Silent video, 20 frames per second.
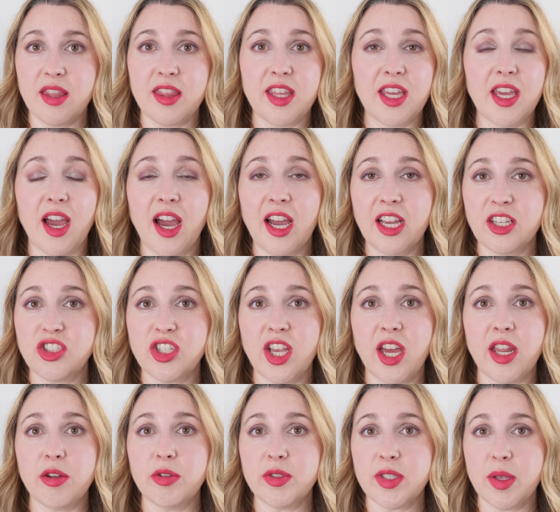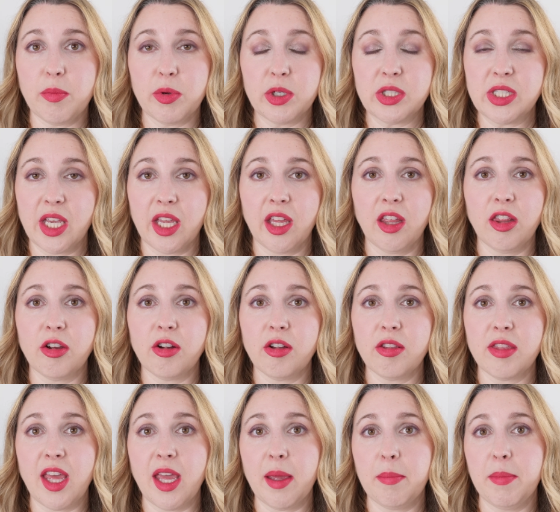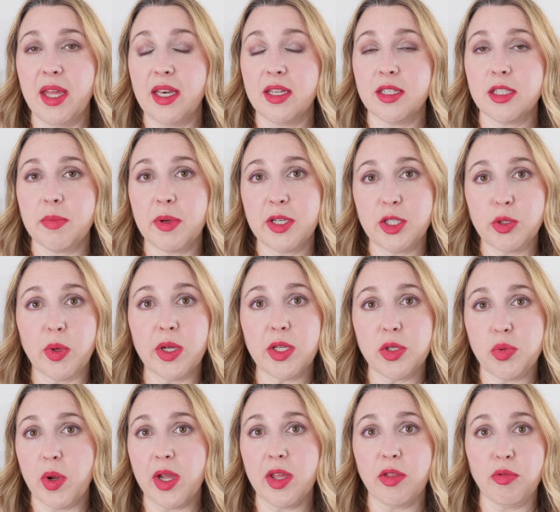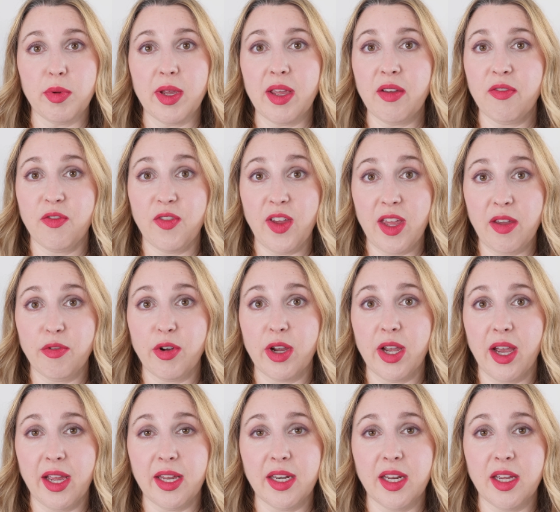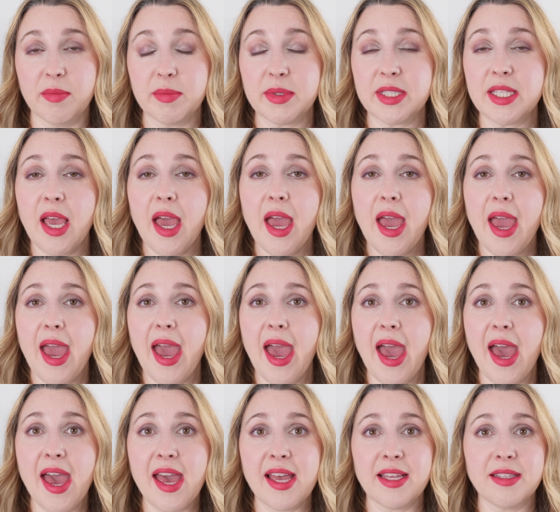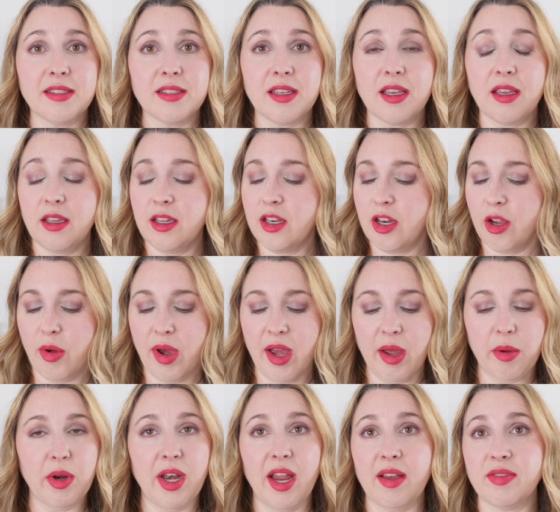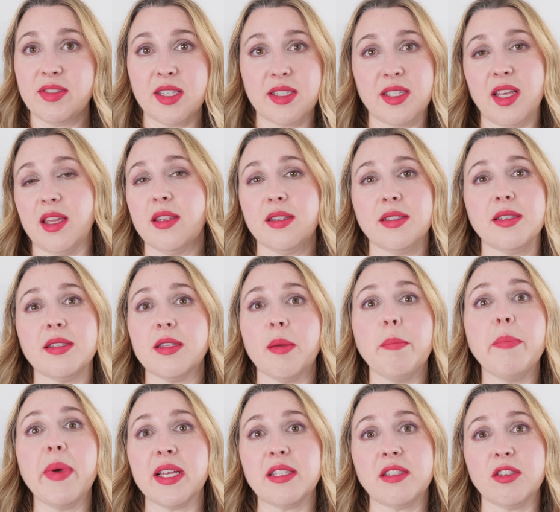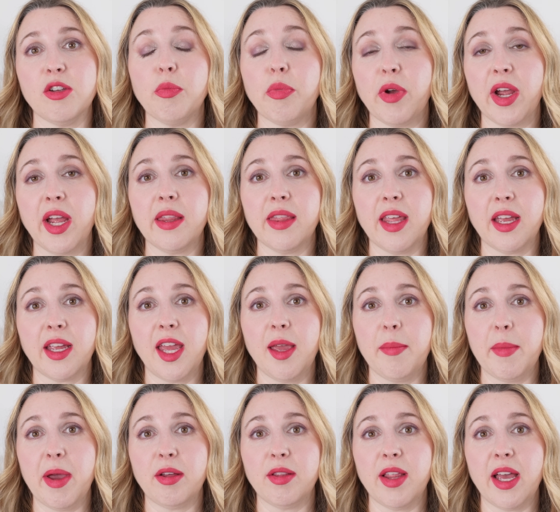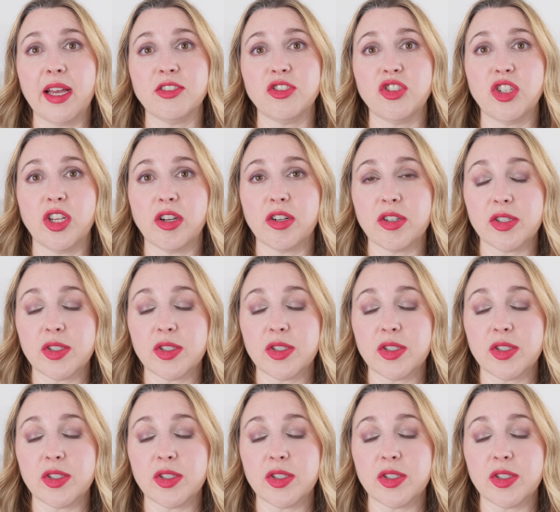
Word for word: The eyeshadows in particular, they made it to my twenty twenty-three favorite items. And, you know, I would have to say this is the best new brand that came out last year.